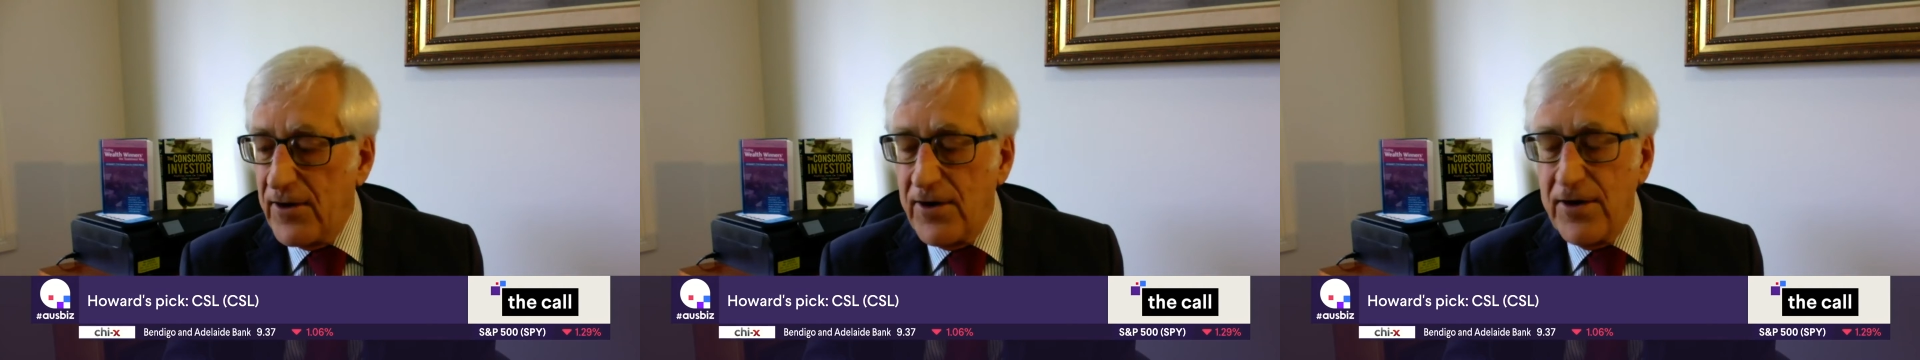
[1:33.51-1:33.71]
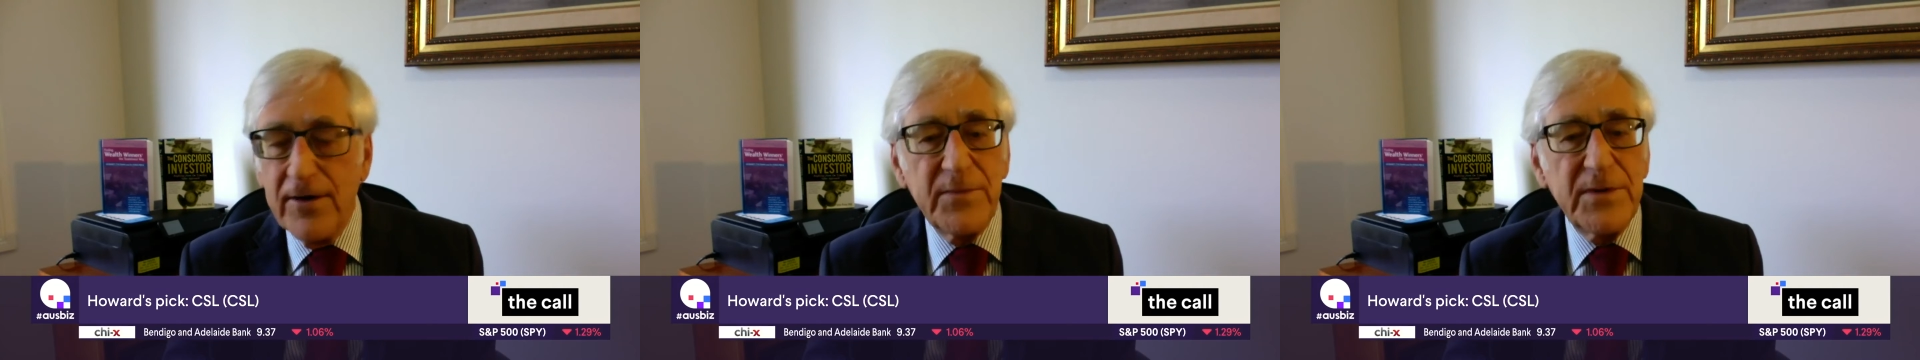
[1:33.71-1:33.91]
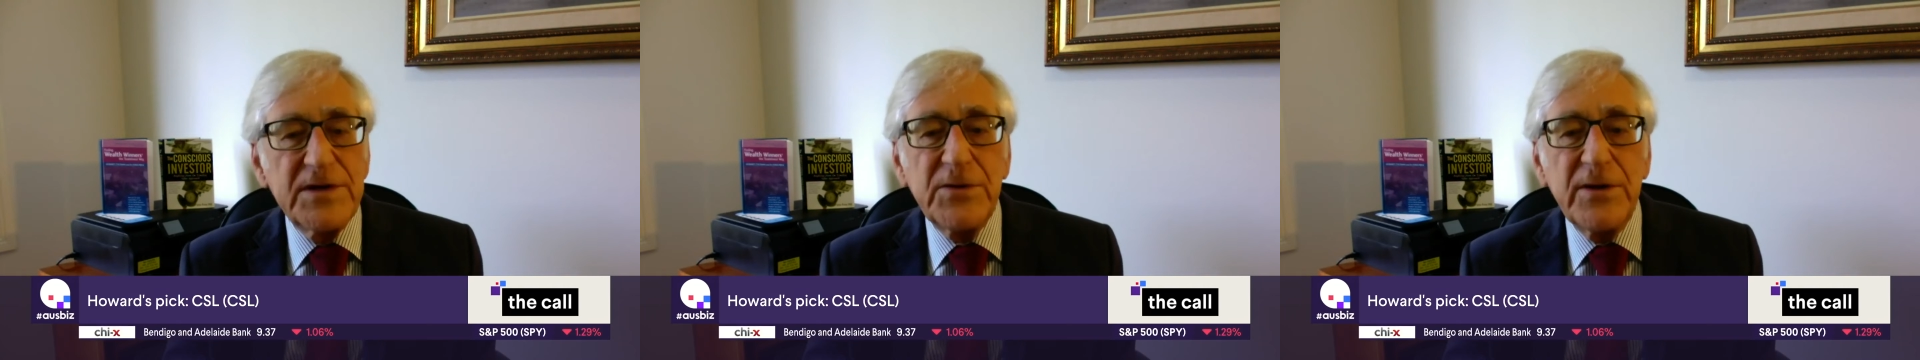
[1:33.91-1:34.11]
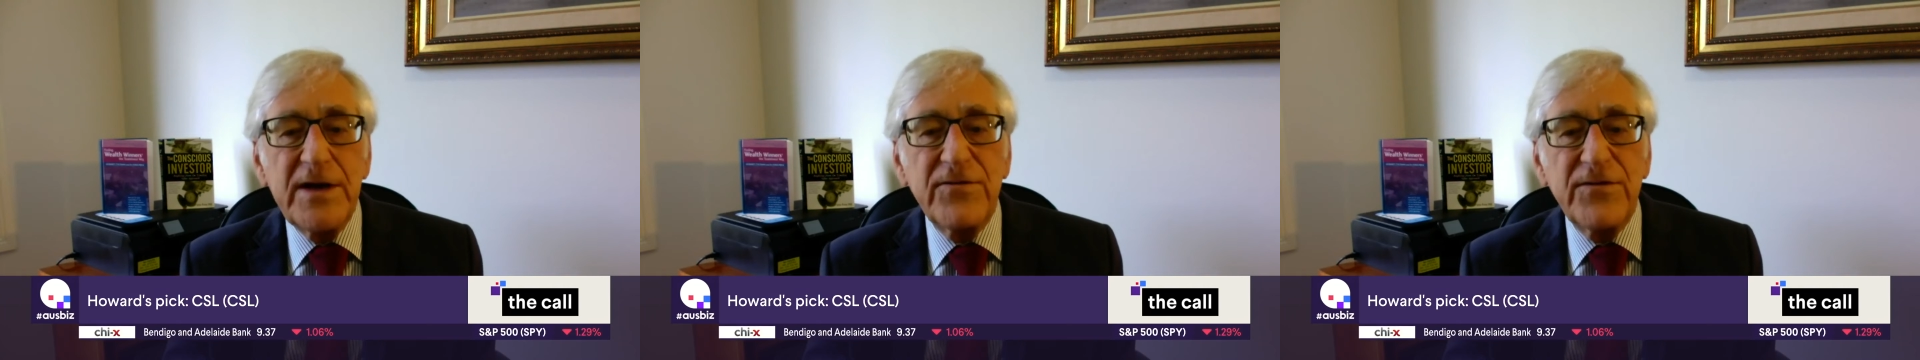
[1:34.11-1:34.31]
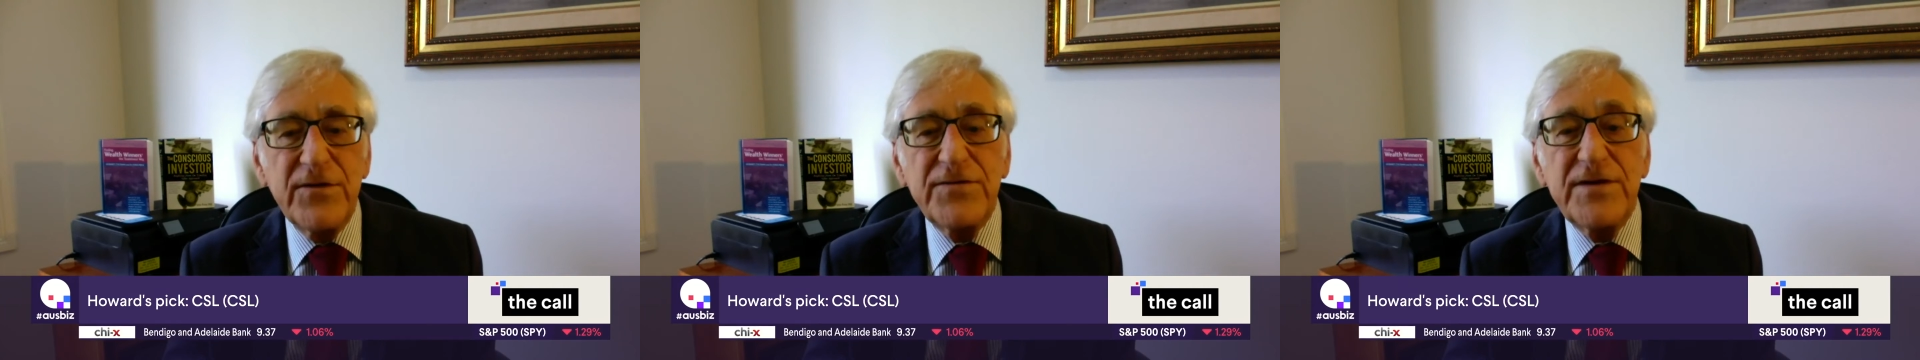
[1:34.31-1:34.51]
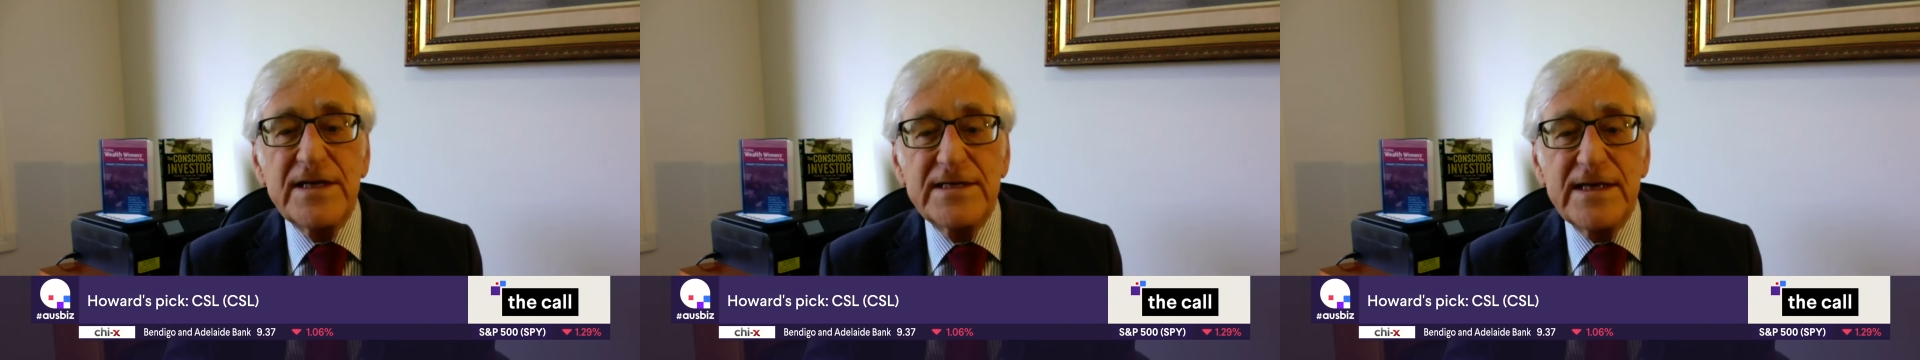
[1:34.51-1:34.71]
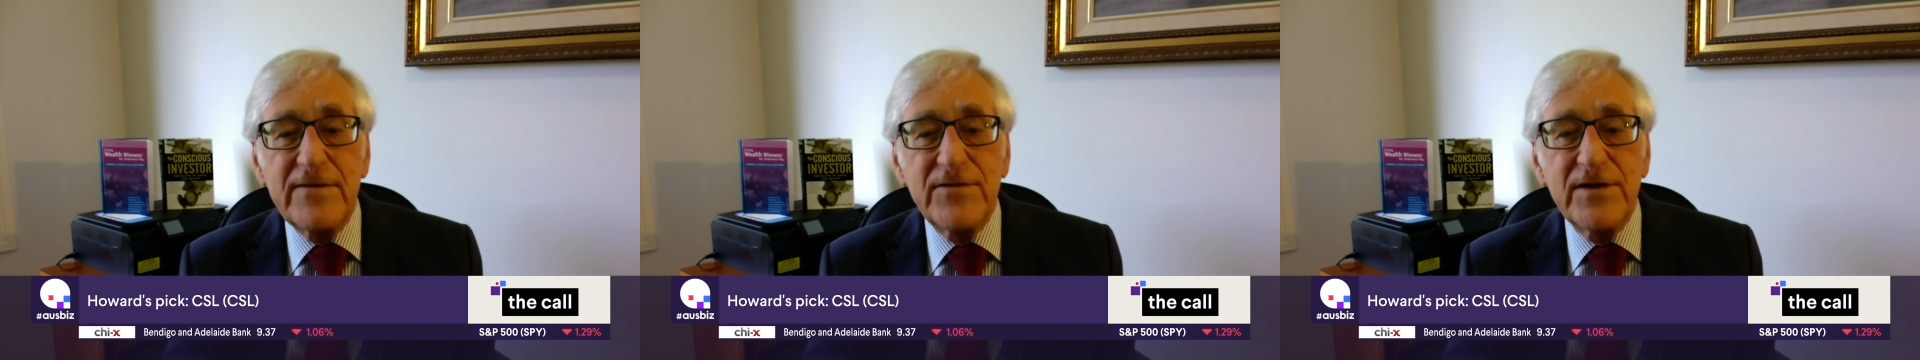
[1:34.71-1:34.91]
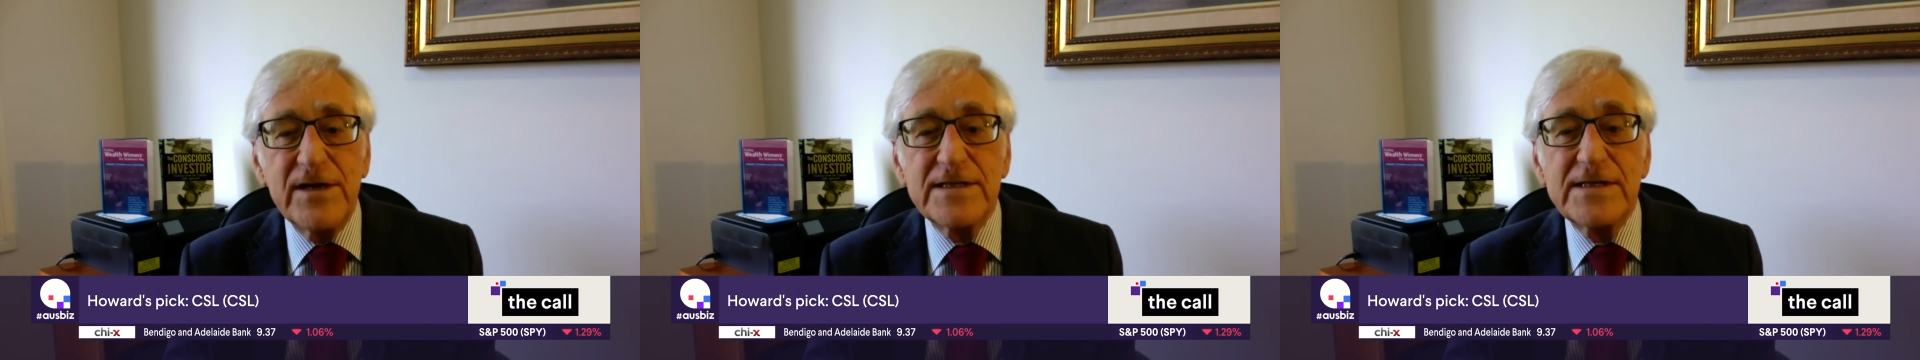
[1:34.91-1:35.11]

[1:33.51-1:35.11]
are between 57